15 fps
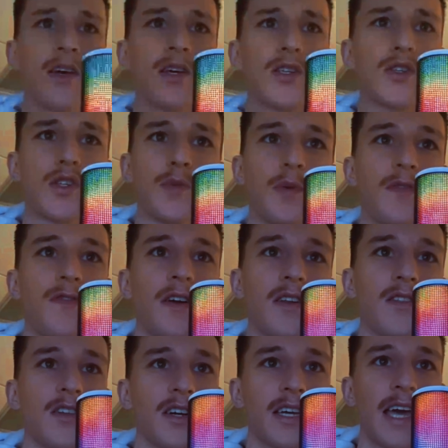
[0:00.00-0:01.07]
super fun
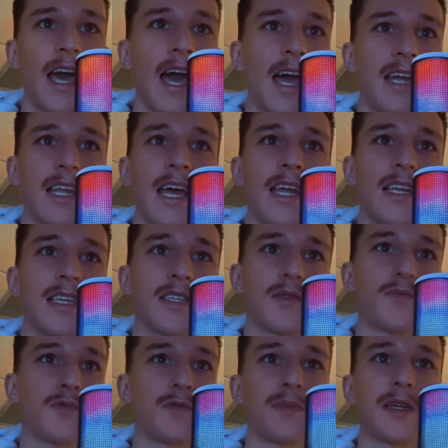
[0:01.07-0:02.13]
to look at, and
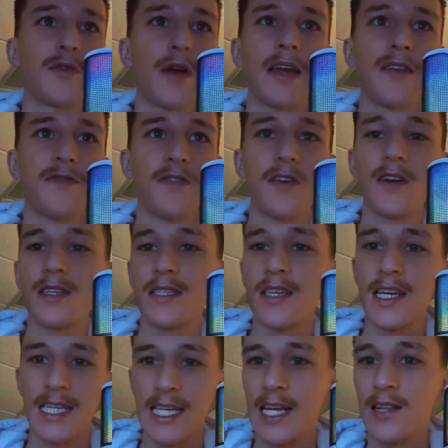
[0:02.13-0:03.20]
it would be great for a
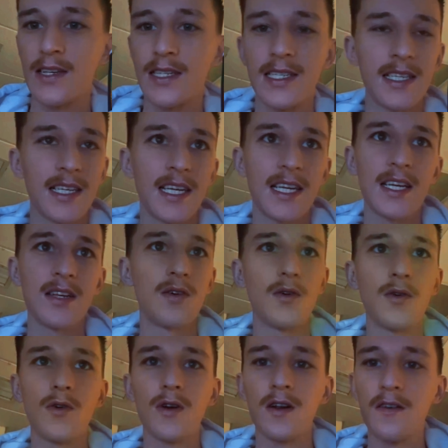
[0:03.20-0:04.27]
psychedelic scene
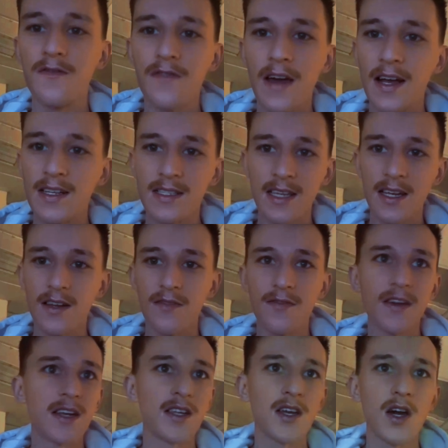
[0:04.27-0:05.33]
or effect in a
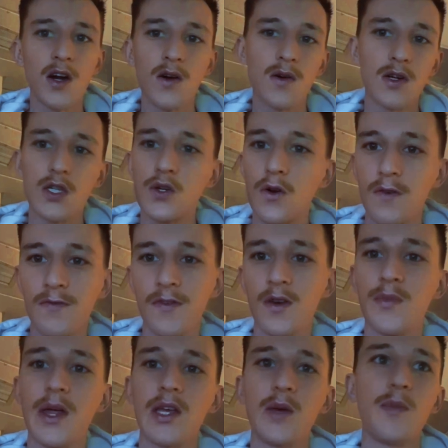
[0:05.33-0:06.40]
video or short
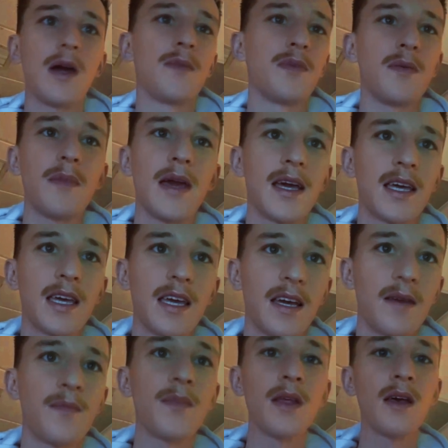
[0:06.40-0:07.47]
film that you might be
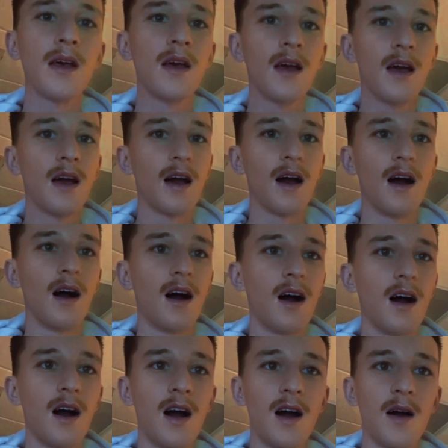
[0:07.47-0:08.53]
making.
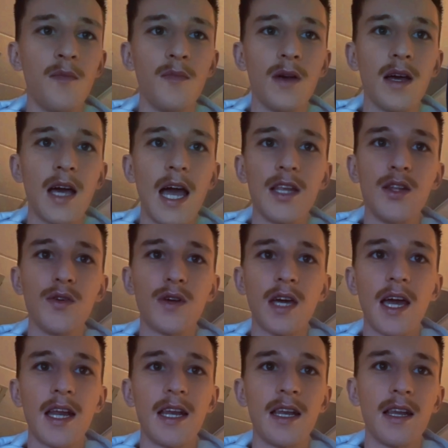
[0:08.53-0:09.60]
And you
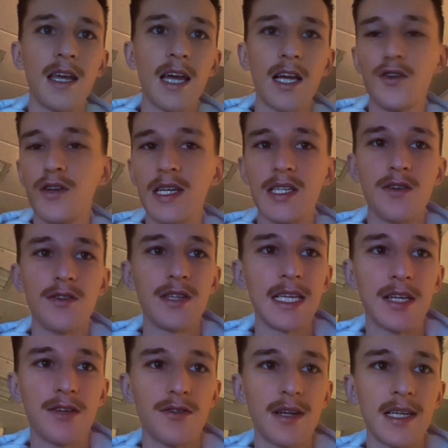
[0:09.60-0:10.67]
can increase or
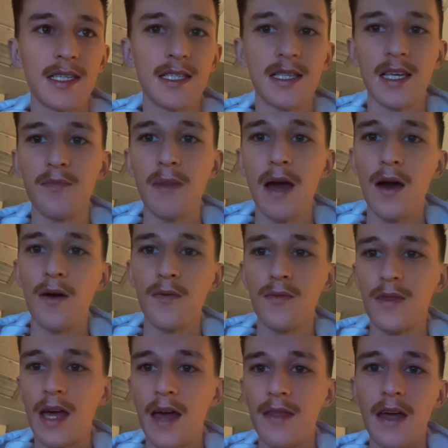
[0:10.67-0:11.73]
decrease the
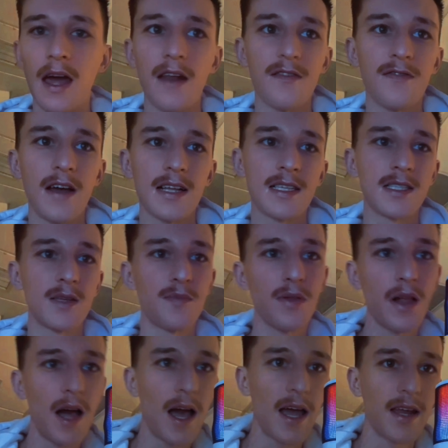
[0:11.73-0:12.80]
amount that effect is
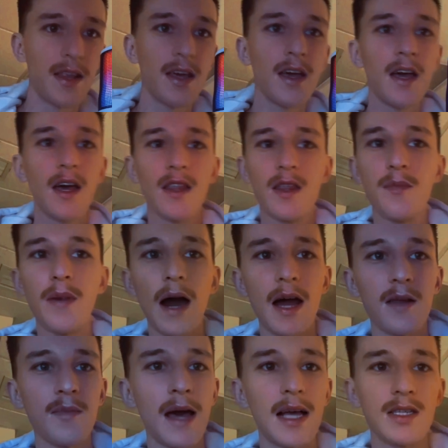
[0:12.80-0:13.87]
applied. The
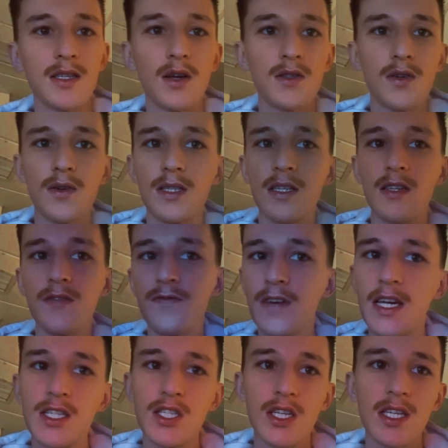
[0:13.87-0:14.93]
bottom has all sorts of
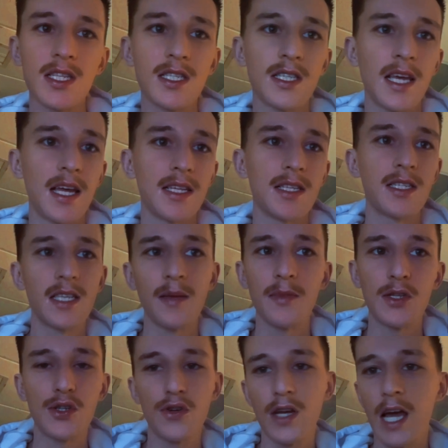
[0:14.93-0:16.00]
divisions and
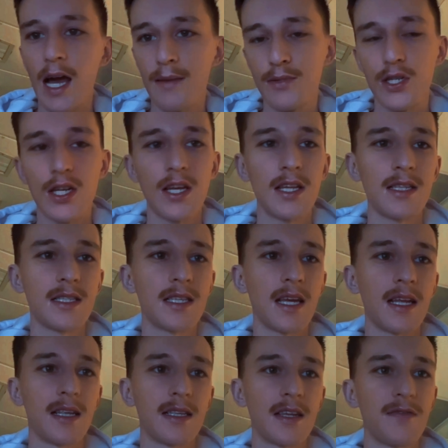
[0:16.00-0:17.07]
symmetry options
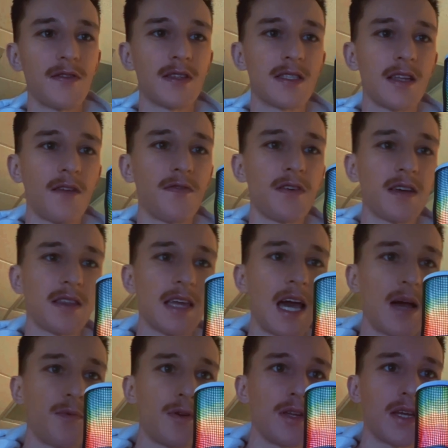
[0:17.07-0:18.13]
and different stuff like
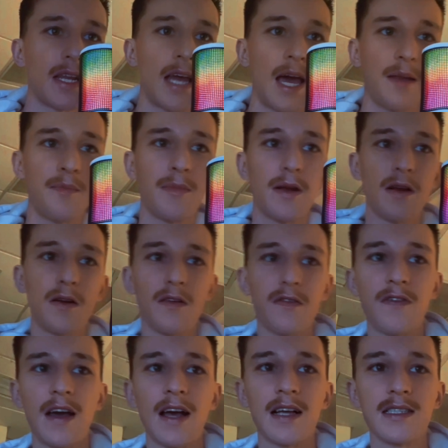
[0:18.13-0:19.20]
that, where you can add mirrored
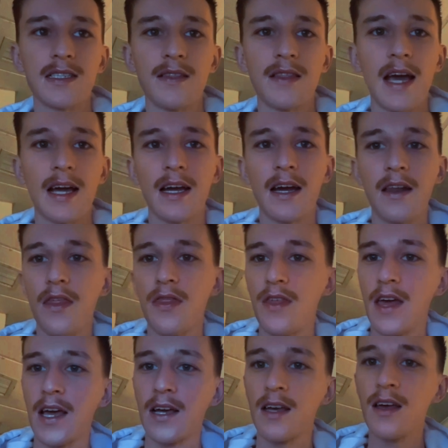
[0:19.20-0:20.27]
effects and that kind of
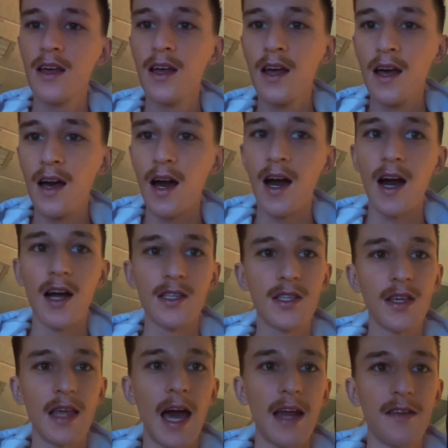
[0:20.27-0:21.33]
thing
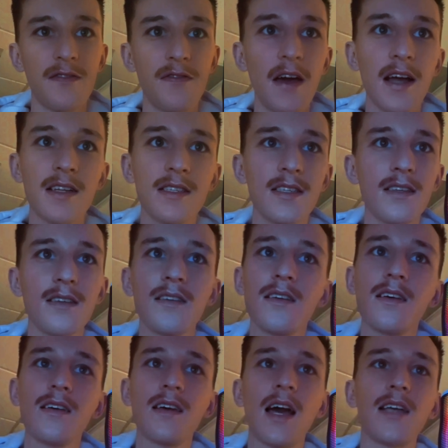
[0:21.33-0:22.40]
to that effect,
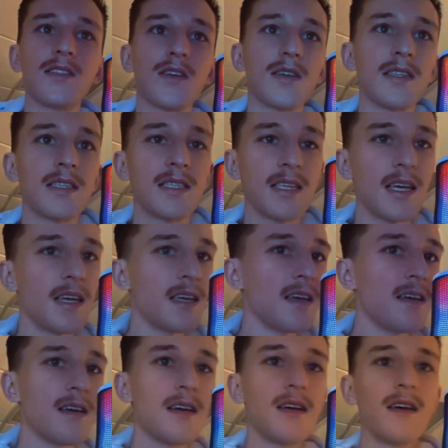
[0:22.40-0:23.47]
as you can
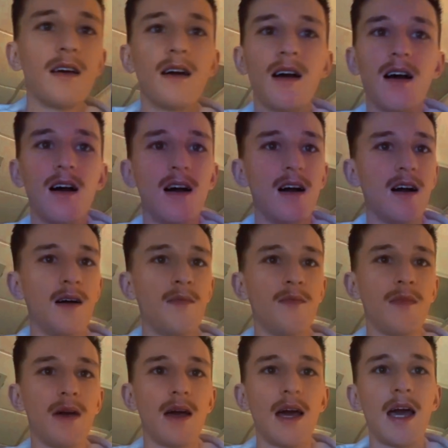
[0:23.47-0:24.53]
see,
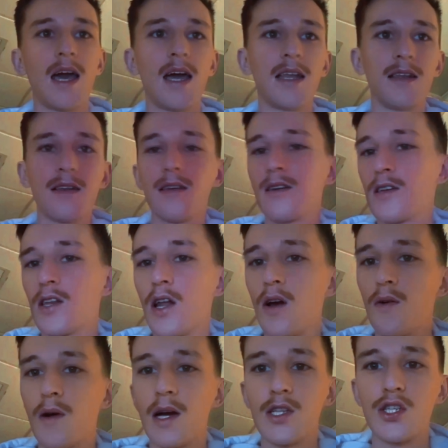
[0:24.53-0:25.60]
and
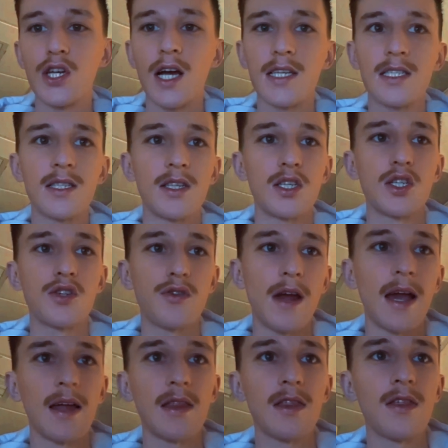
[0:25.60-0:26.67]
adjust the
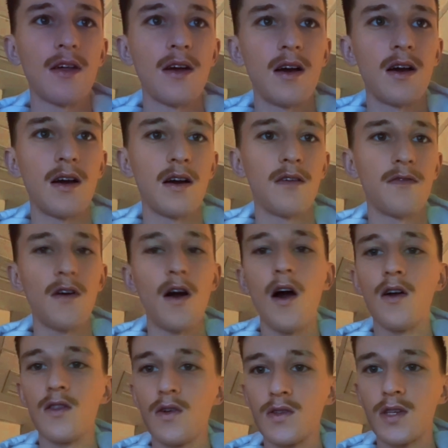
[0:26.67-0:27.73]
strength of
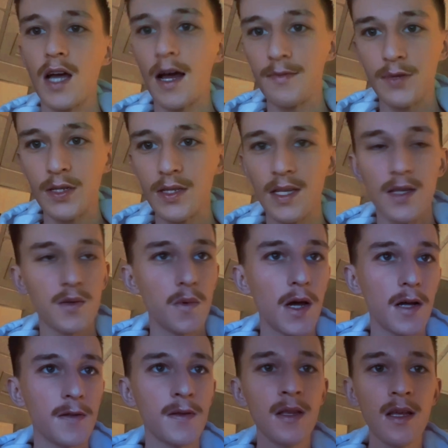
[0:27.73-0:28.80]
all those options as
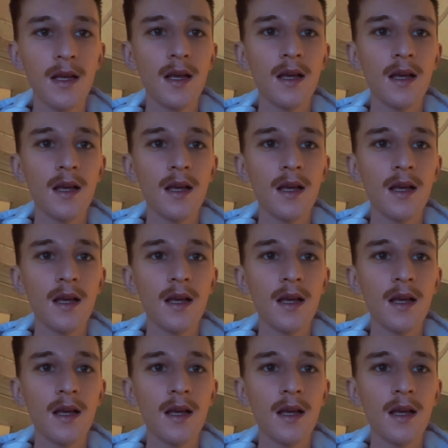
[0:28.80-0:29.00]
well.